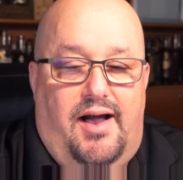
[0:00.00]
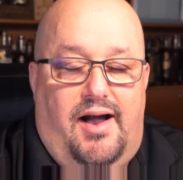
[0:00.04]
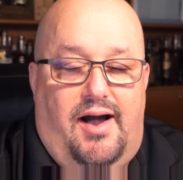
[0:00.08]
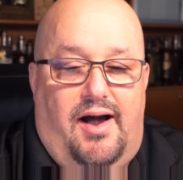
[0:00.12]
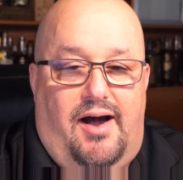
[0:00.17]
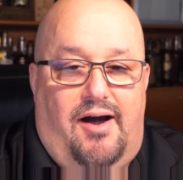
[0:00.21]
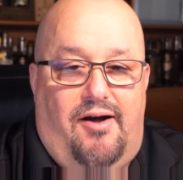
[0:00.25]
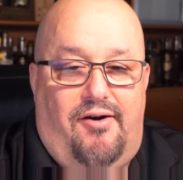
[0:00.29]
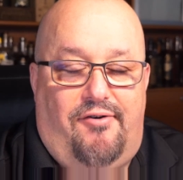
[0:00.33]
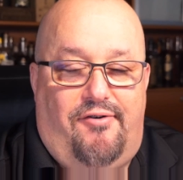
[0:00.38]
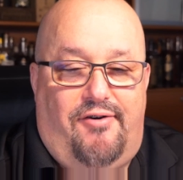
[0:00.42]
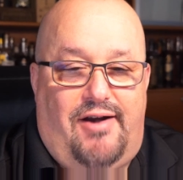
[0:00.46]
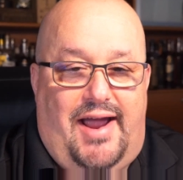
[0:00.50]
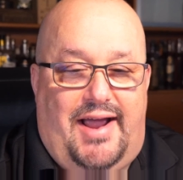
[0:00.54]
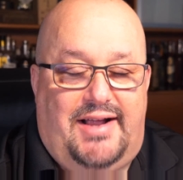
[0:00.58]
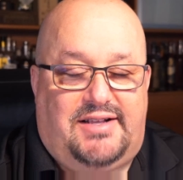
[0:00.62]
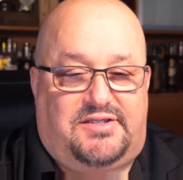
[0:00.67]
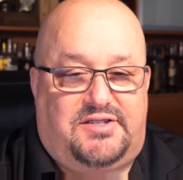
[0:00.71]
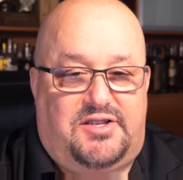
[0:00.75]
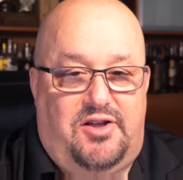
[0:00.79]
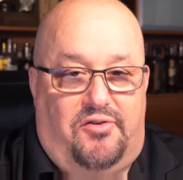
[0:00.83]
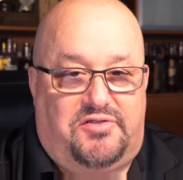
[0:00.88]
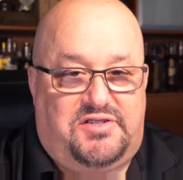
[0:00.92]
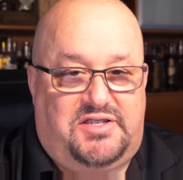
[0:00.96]
All
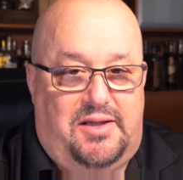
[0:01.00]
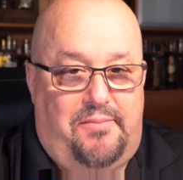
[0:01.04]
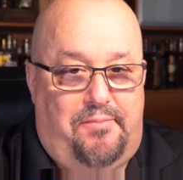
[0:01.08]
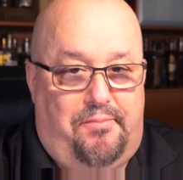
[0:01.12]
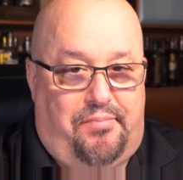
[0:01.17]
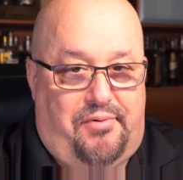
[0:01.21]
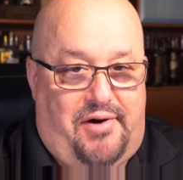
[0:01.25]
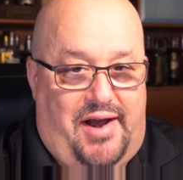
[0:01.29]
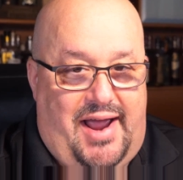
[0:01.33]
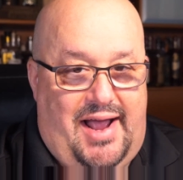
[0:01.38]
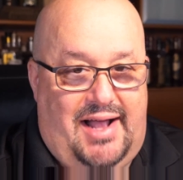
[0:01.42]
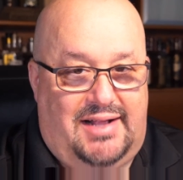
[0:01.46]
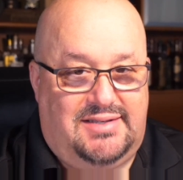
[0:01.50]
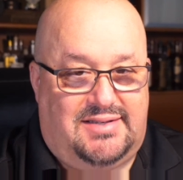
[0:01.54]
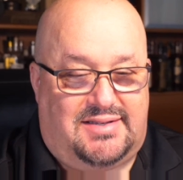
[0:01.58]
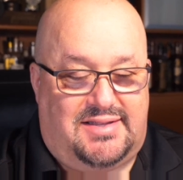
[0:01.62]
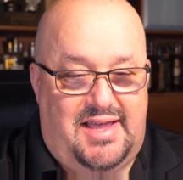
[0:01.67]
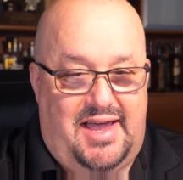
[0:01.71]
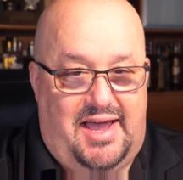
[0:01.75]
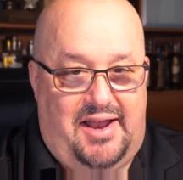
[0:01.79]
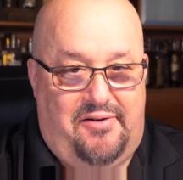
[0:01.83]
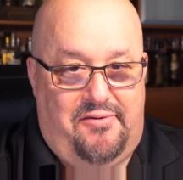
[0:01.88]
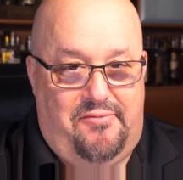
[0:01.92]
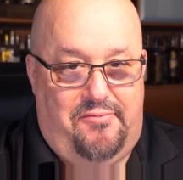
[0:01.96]
right, so some brands
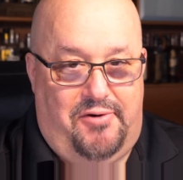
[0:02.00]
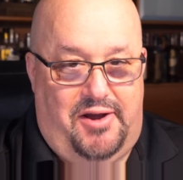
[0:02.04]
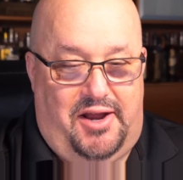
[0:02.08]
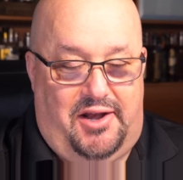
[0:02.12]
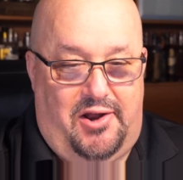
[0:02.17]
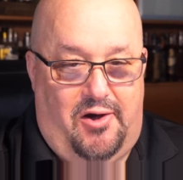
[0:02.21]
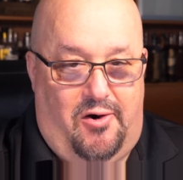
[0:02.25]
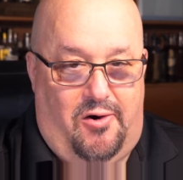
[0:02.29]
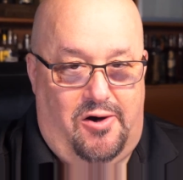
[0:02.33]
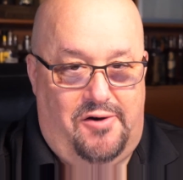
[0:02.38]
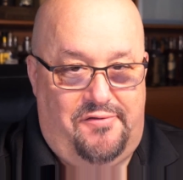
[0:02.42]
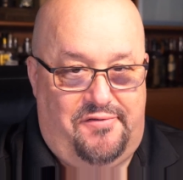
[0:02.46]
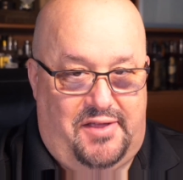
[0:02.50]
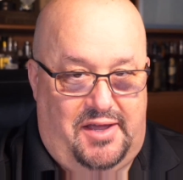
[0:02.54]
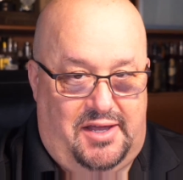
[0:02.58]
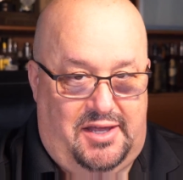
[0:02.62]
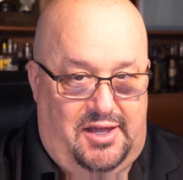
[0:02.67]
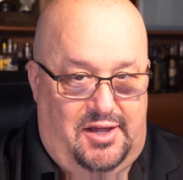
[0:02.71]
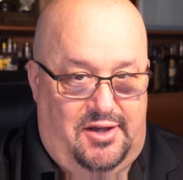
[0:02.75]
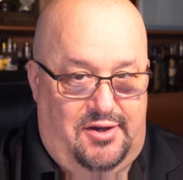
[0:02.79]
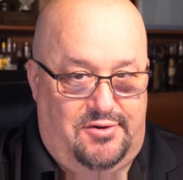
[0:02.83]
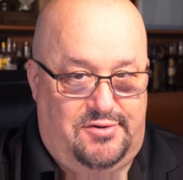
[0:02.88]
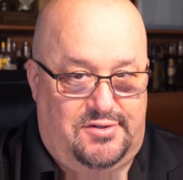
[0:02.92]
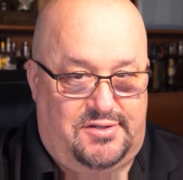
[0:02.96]
that we know of that
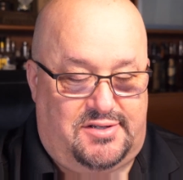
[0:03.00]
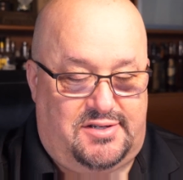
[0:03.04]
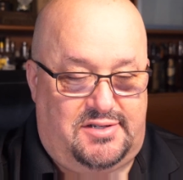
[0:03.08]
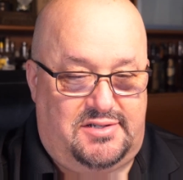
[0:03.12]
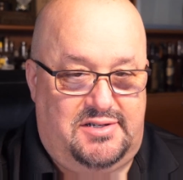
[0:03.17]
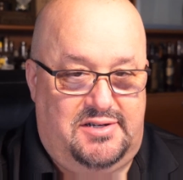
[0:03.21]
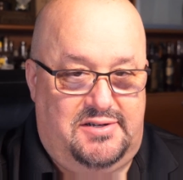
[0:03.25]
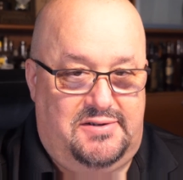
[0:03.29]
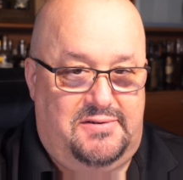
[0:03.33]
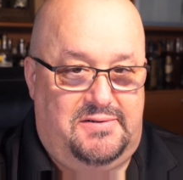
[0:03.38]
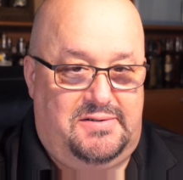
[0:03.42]
use